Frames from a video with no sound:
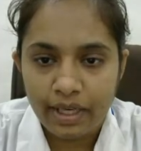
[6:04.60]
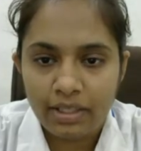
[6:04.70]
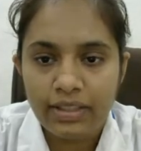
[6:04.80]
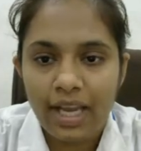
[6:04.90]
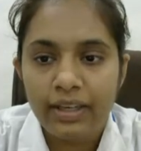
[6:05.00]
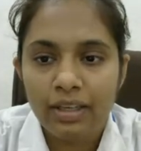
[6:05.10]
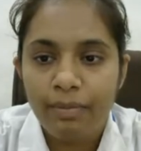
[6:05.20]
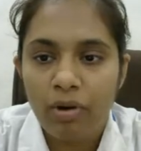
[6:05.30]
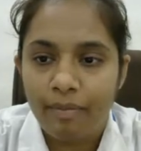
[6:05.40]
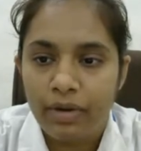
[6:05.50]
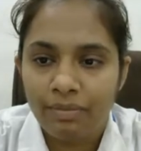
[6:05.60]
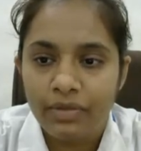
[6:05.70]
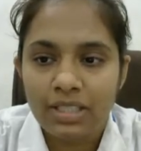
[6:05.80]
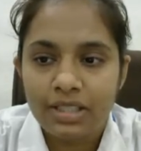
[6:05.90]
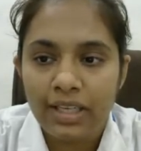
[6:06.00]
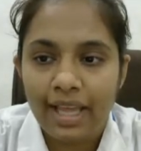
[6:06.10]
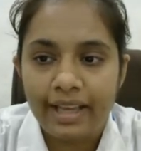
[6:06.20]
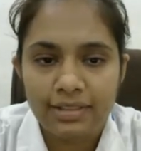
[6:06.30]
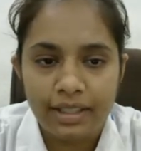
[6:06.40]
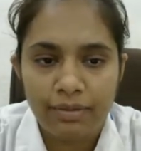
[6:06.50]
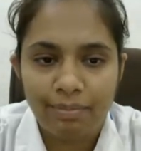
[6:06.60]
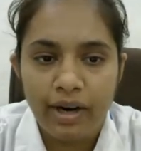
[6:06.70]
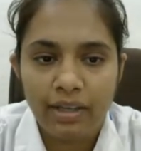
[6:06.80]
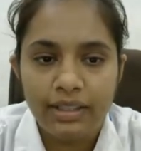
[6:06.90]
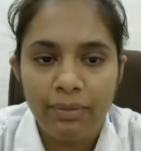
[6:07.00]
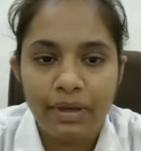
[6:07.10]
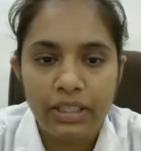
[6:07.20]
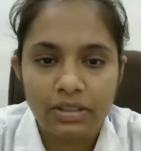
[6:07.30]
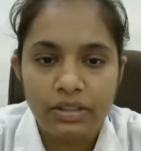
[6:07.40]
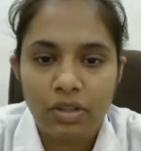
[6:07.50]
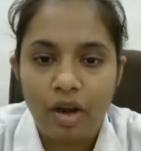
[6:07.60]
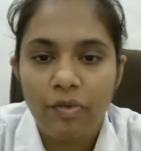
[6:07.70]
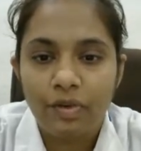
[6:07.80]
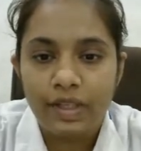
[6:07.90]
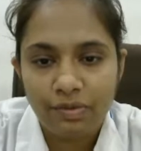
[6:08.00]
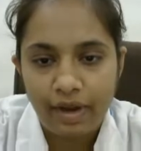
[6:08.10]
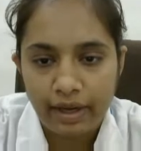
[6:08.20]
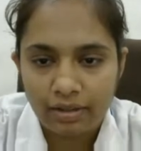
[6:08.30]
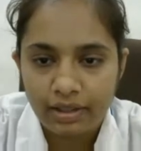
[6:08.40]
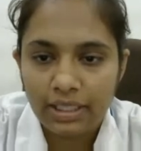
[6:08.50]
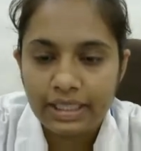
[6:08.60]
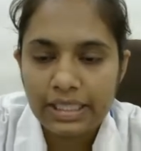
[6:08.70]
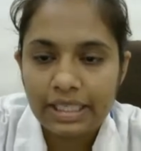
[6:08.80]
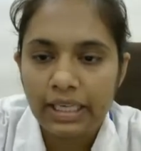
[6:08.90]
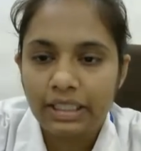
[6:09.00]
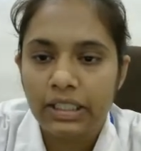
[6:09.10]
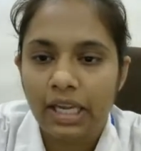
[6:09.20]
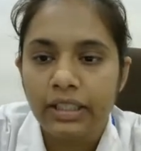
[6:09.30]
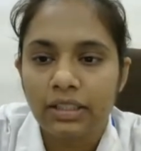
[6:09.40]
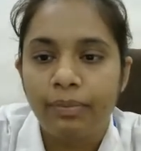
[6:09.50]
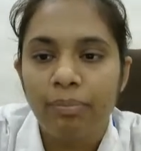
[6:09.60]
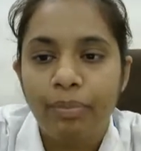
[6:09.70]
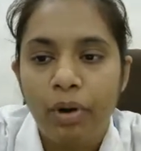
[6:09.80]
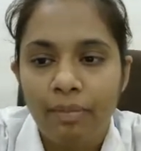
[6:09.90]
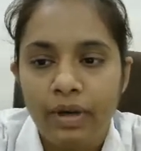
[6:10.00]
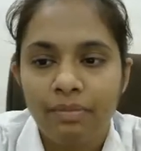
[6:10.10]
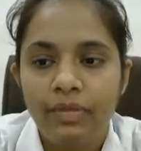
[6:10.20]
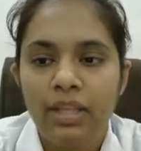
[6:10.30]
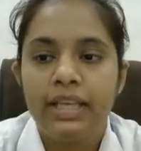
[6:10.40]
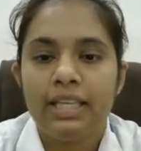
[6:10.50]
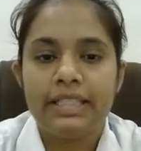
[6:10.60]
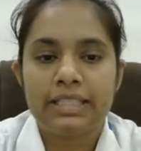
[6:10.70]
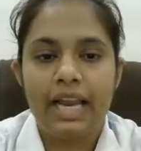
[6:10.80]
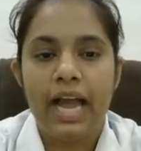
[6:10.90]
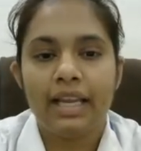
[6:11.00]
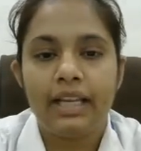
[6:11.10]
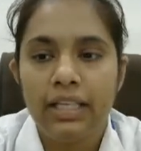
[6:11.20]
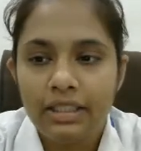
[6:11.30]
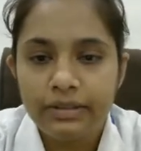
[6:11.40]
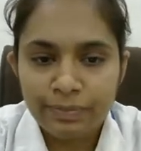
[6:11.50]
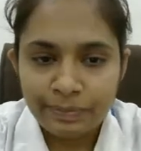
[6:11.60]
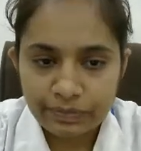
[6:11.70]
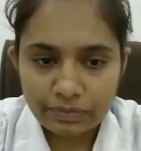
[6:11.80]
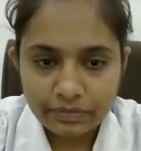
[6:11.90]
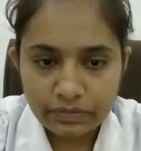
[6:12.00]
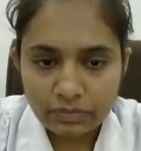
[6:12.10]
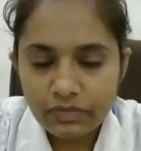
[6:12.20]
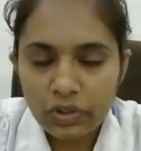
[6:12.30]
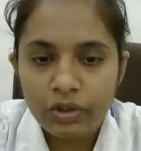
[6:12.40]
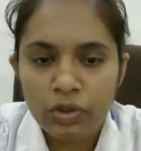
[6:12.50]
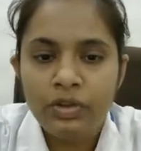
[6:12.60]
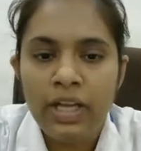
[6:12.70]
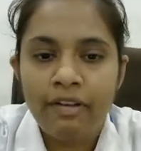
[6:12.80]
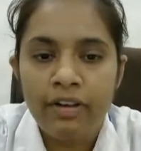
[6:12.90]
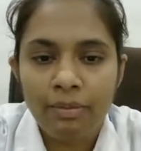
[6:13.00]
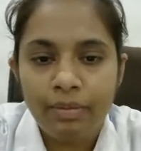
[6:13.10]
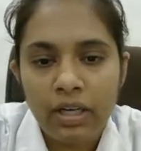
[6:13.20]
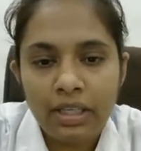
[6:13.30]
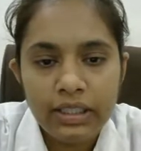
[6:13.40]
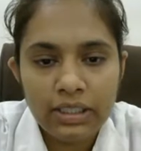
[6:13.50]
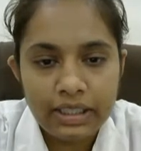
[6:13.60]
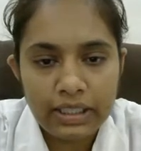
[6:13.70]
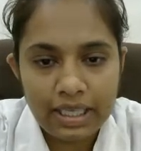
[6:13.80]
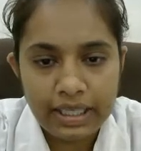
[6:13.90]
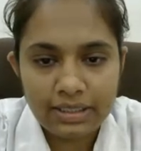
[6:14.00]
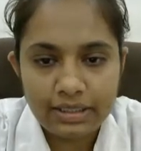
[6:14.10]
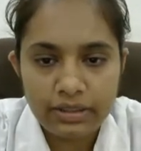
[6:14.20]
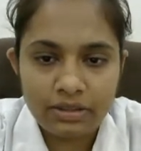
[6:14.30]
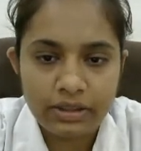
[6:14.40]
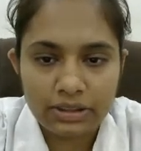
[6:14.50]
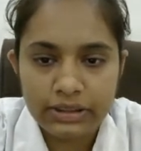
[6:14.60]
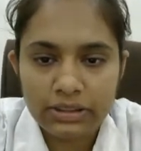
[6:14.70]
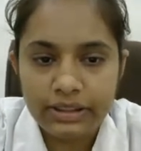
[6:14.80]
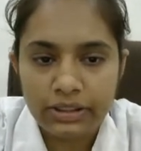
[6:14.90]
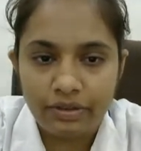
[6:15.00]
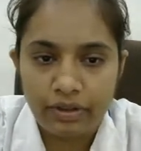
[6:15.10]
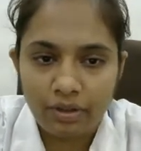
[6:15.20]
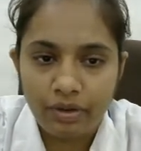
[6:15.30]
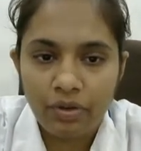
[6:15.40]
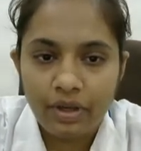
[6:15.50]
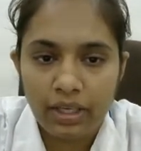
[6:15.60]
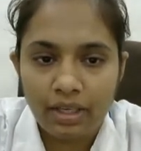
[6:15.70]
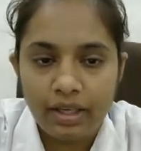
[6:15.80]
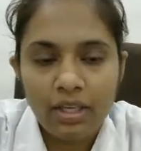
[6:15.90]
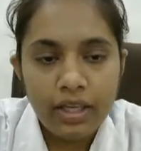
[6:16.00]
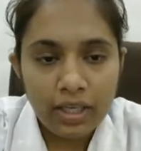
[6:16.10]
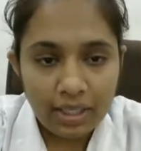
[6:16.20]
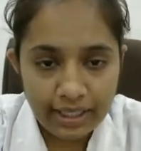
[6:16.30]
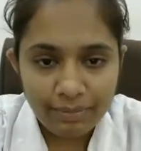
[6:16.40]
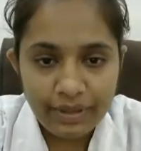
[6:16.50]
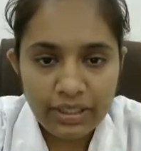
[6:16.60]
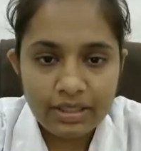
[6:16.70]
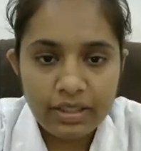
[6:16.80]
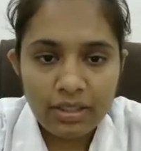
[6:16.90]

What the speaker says: that a problem doesn't exist, but the presence of risk factor indicate that the problem is likely to develop unless nurses intervene. Okay, it means